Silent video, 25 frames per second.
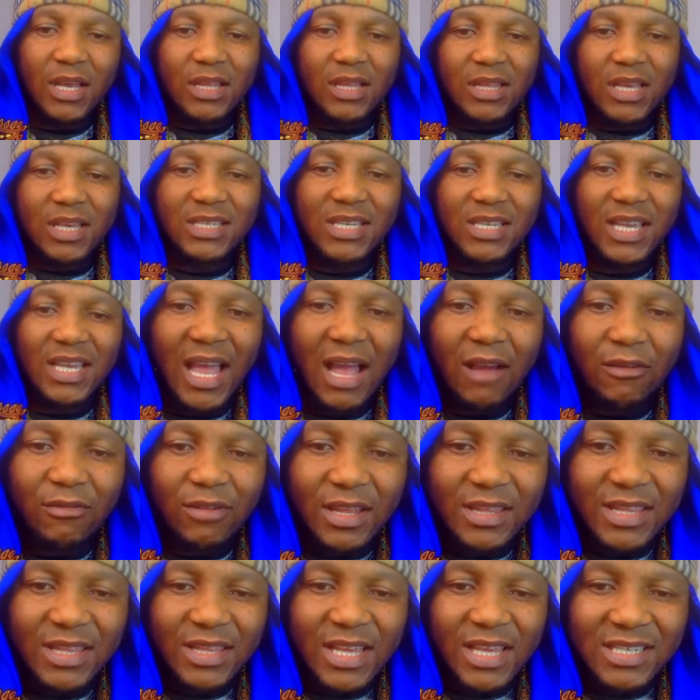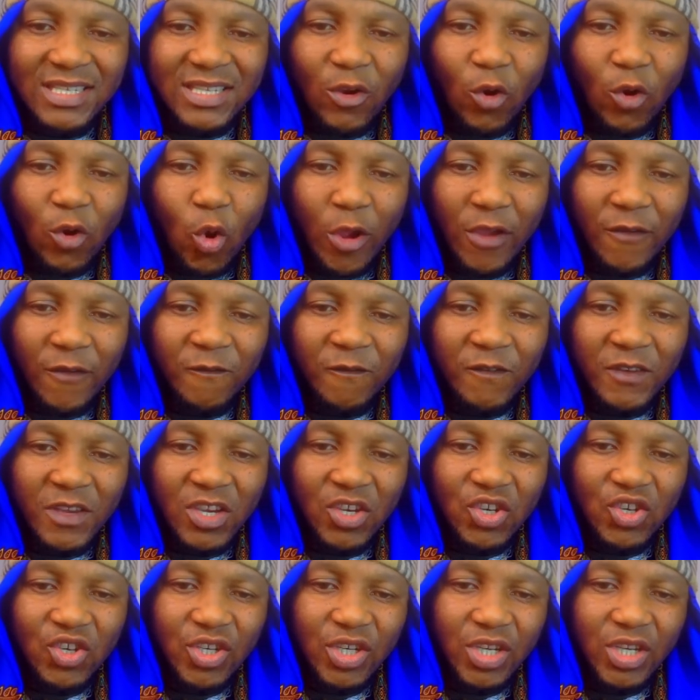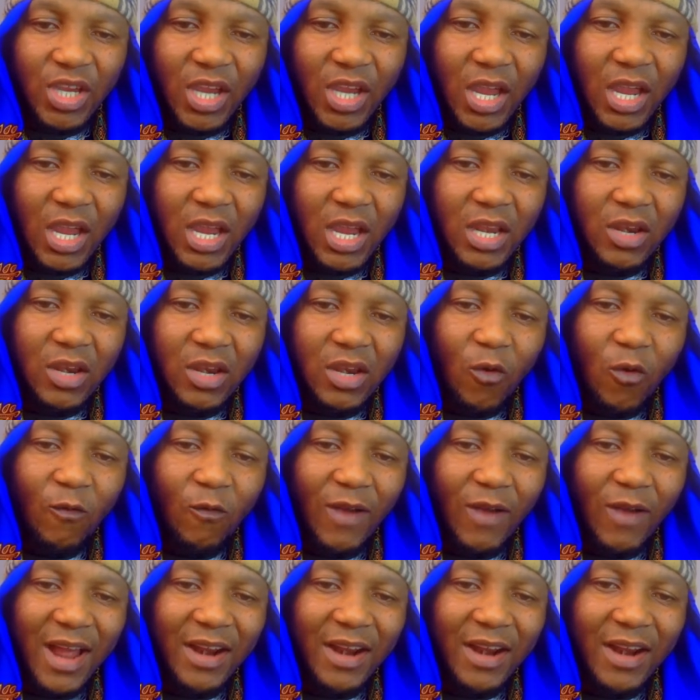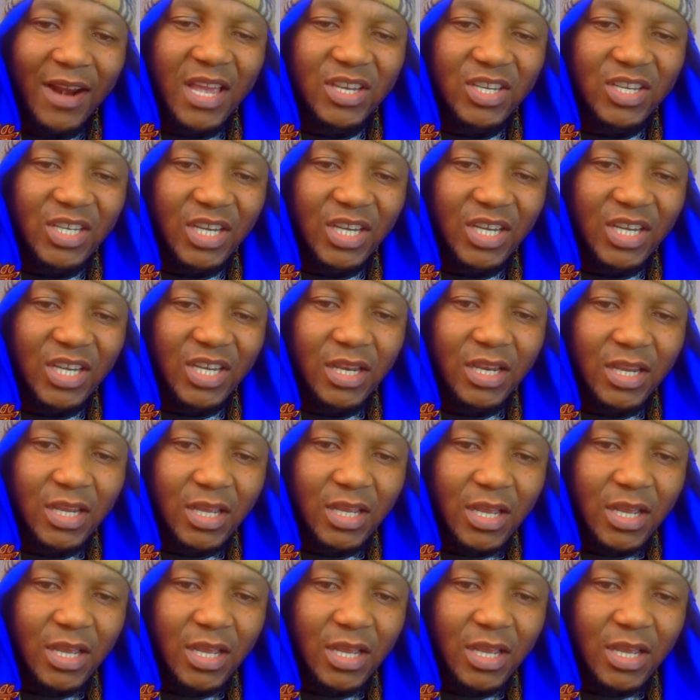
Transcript: They say calculate this coefficient of variation